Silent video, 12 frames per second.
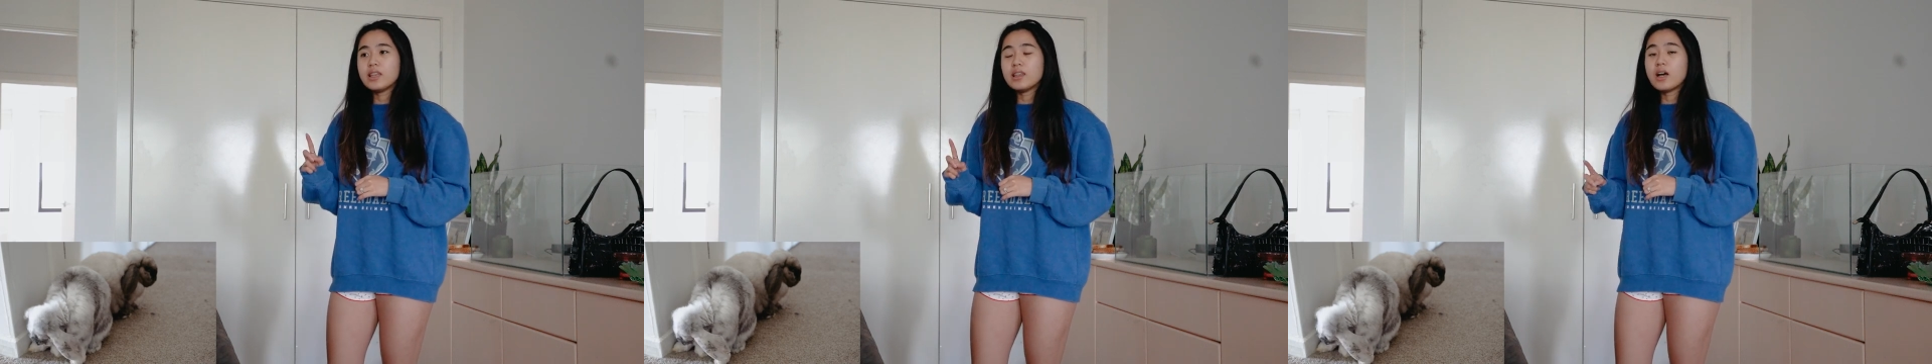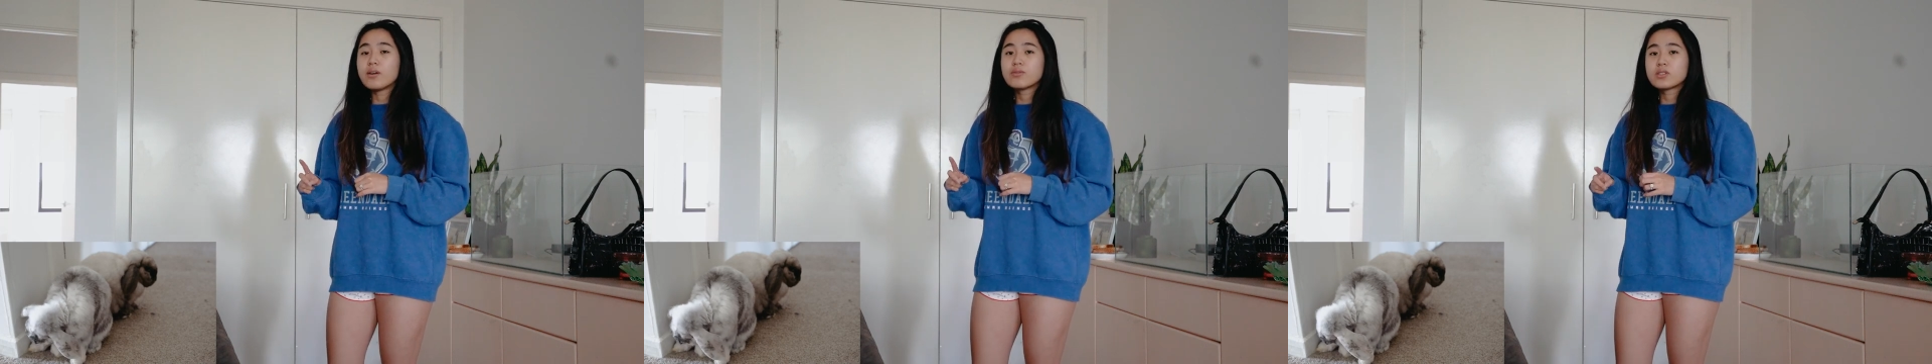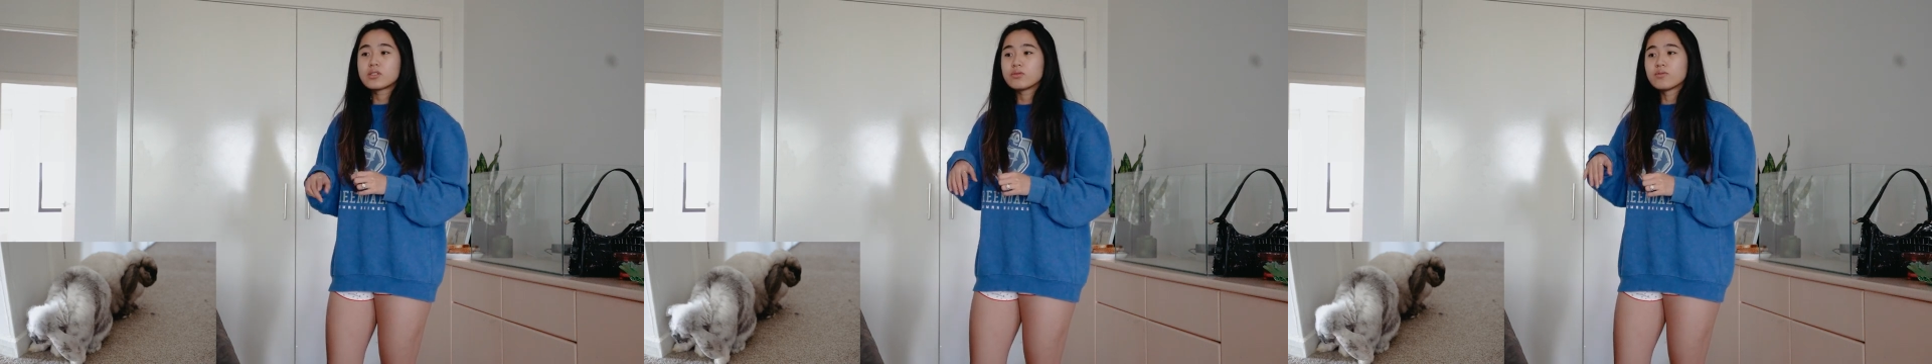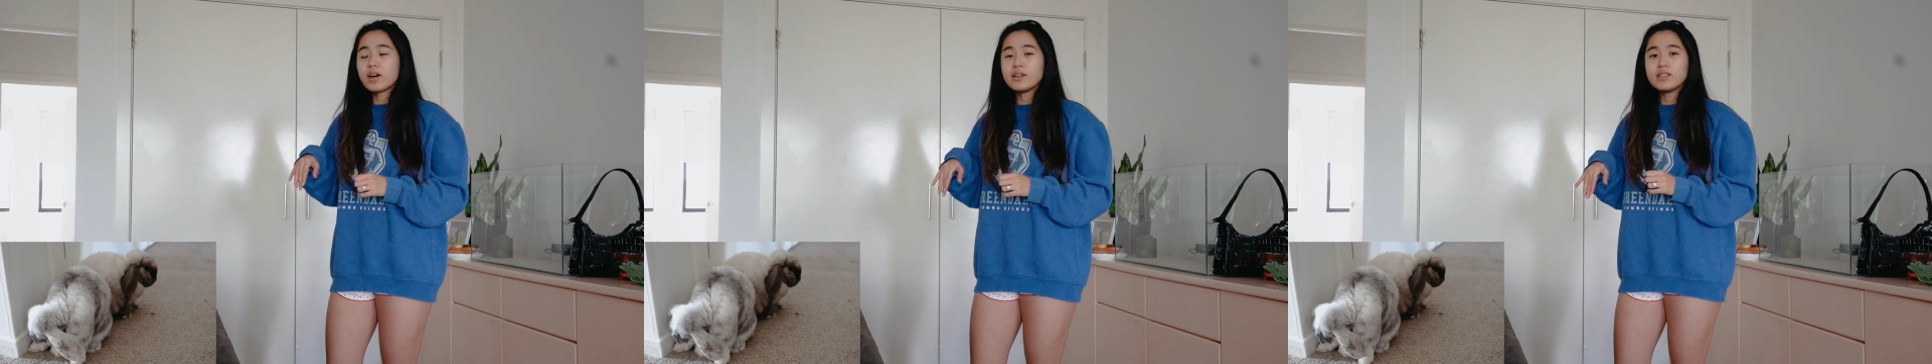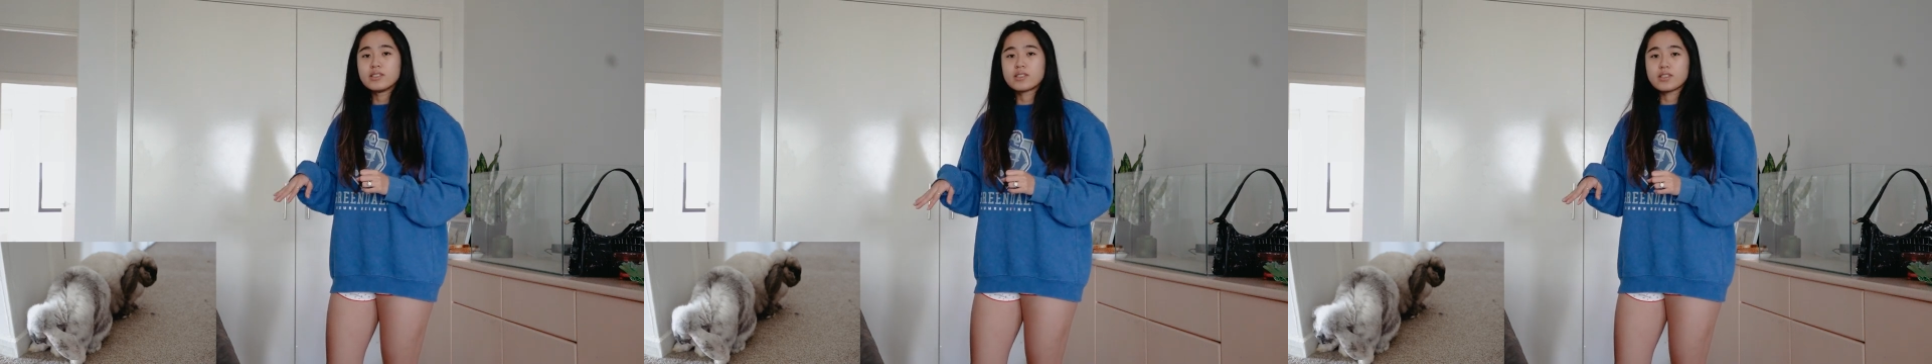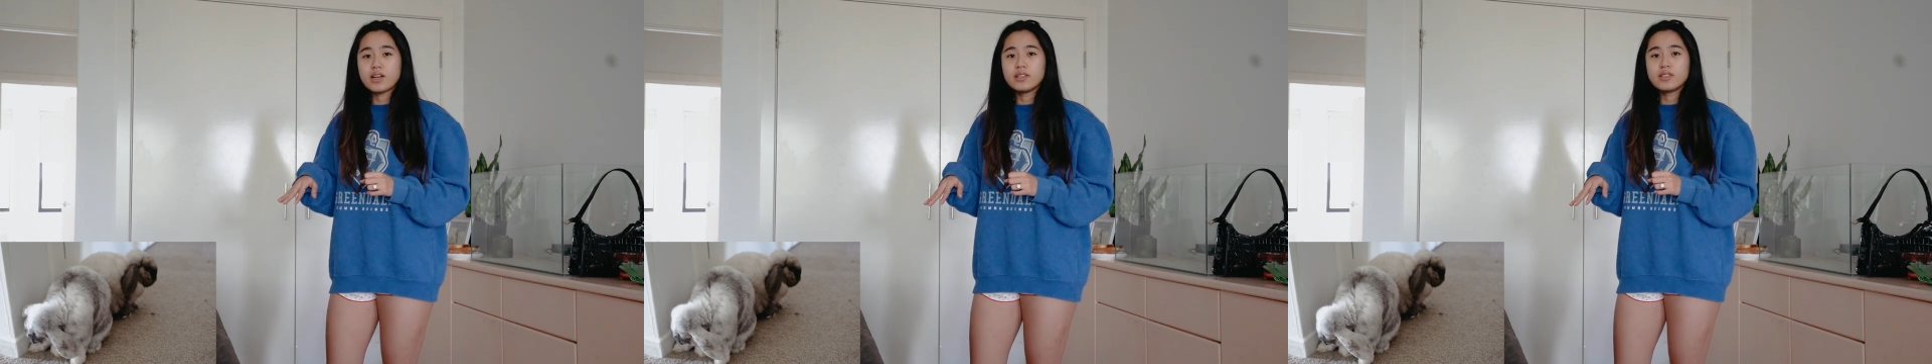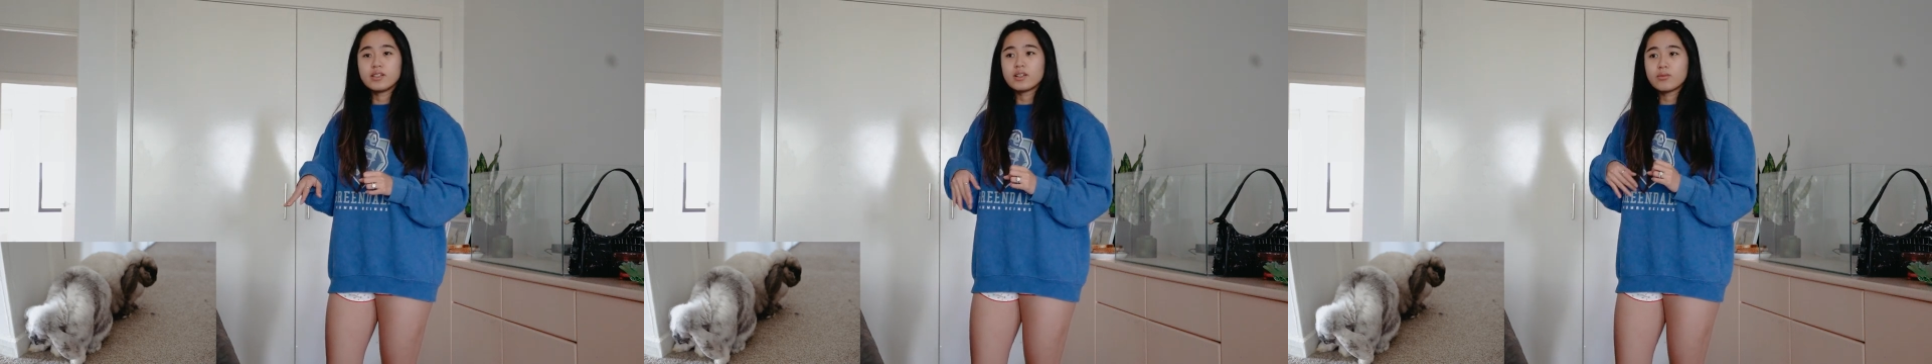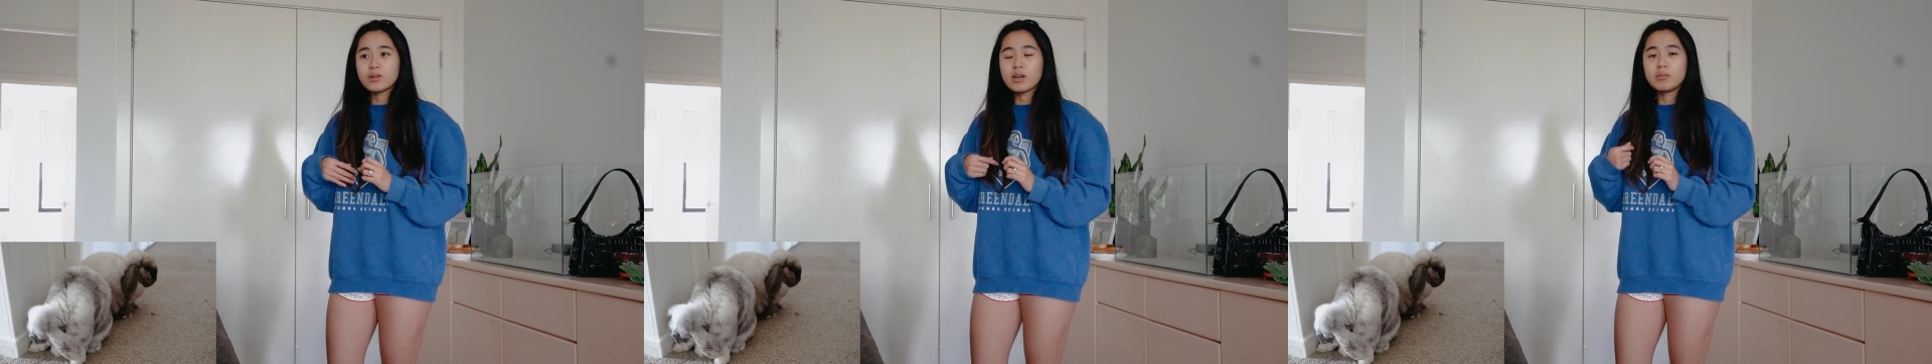loves to run inside
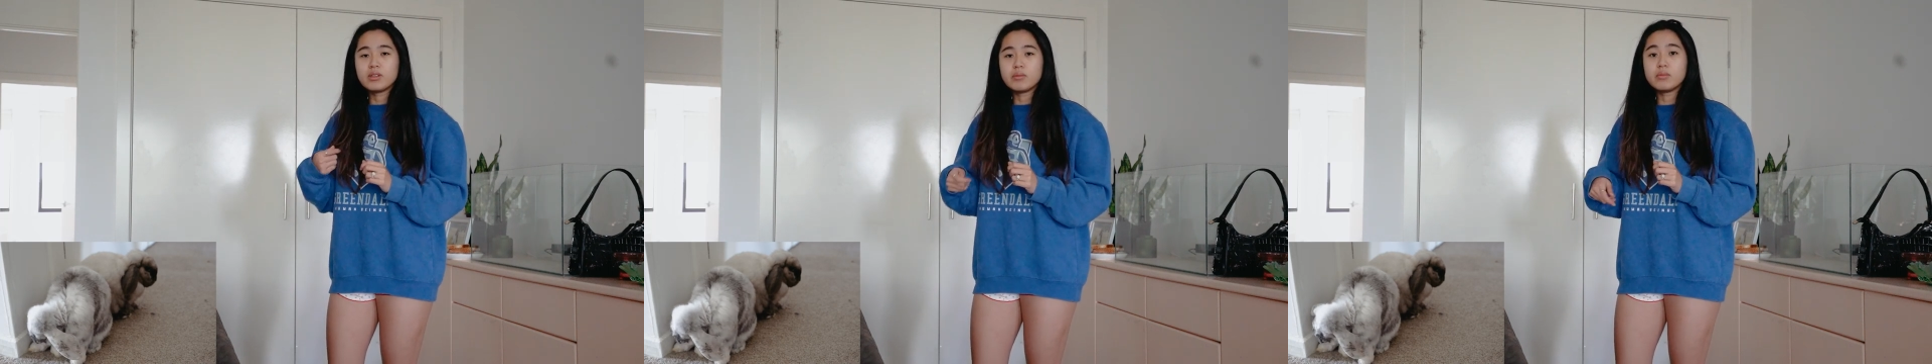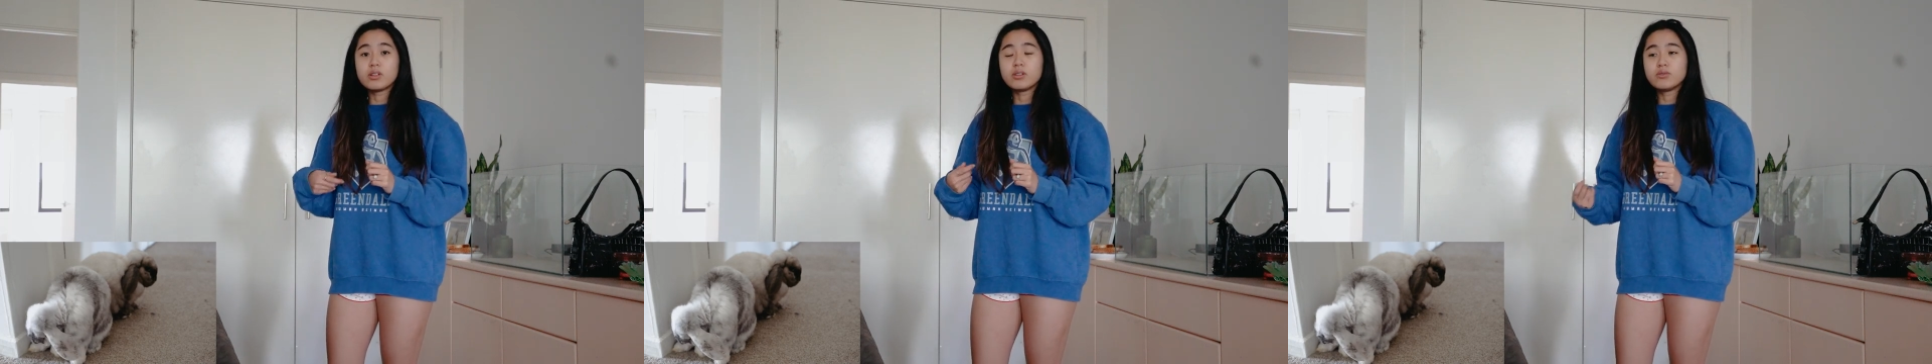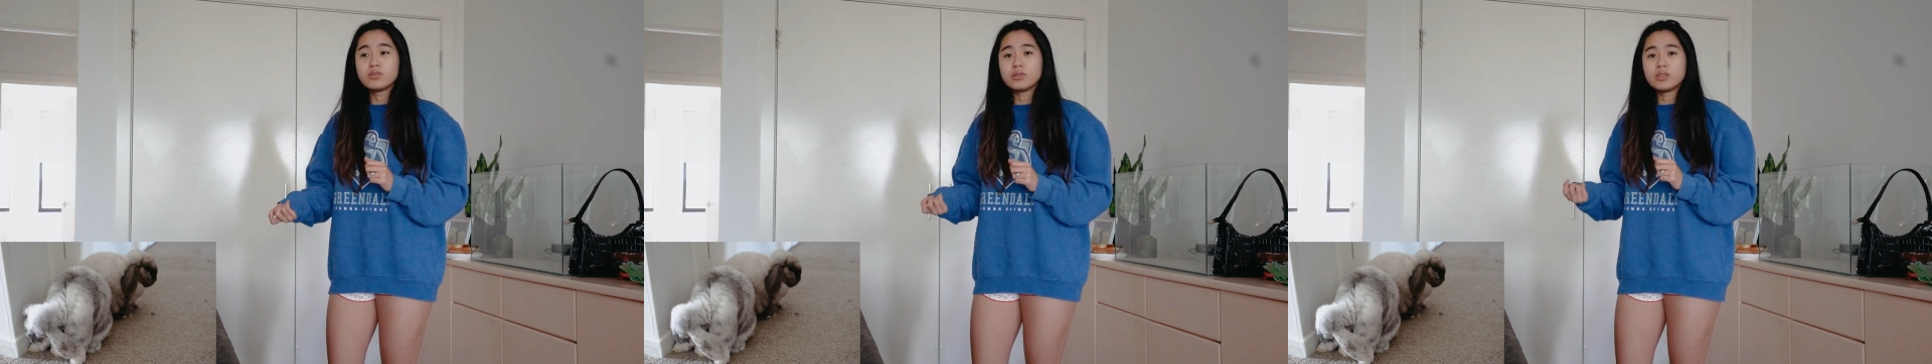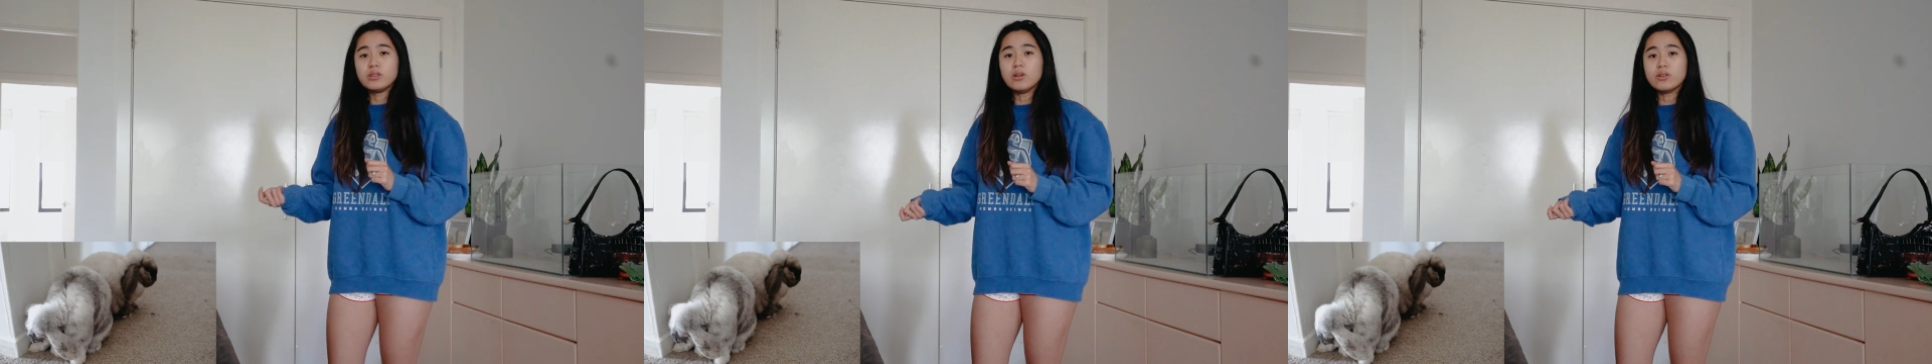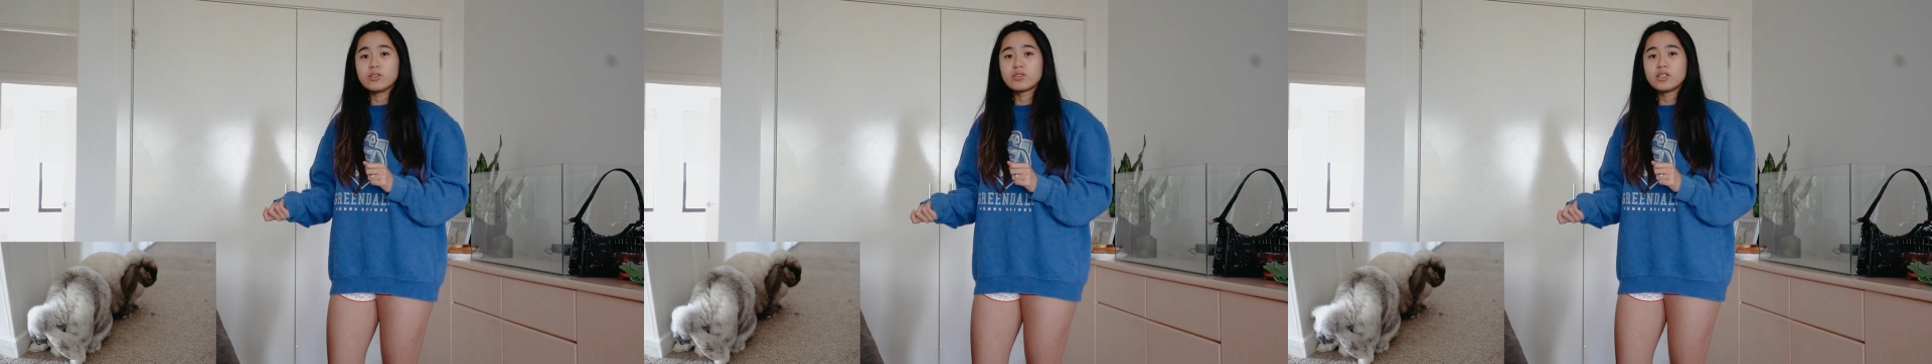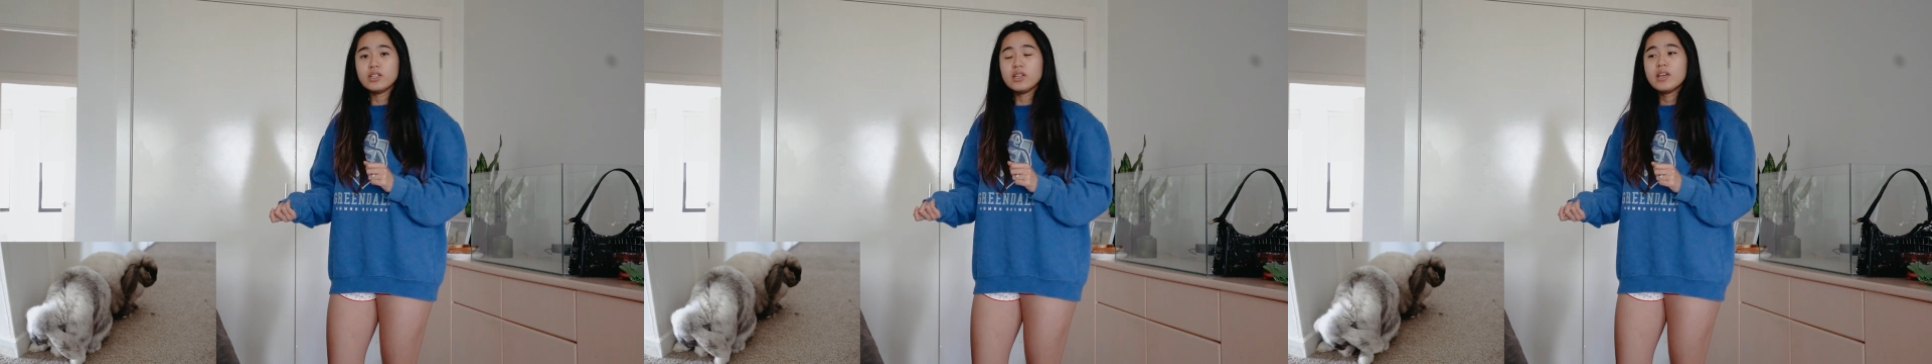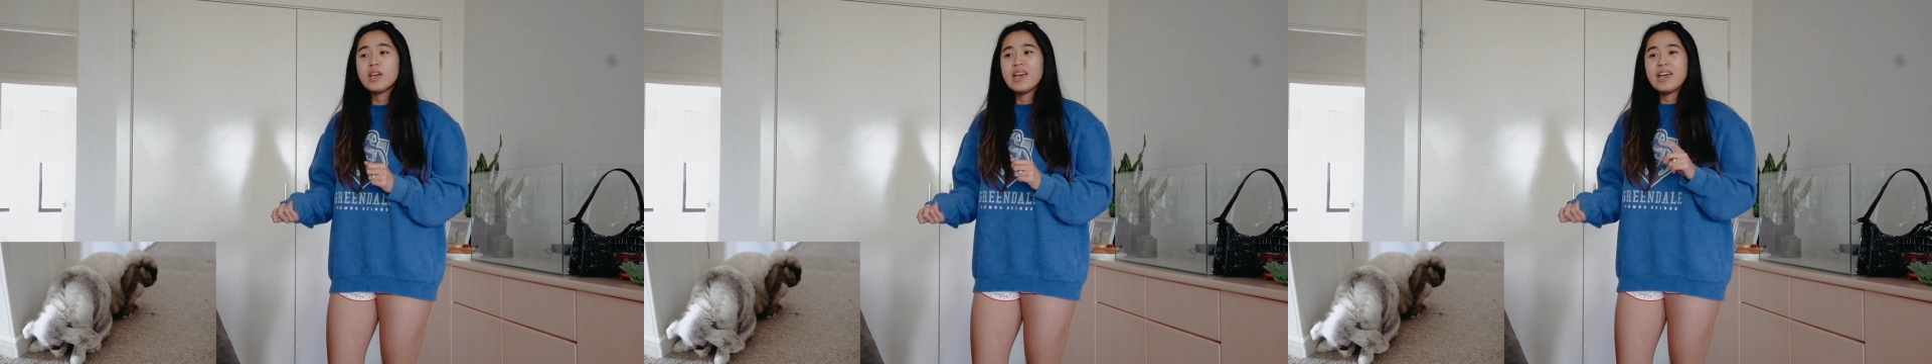there when I'm in the middle of doing laundry.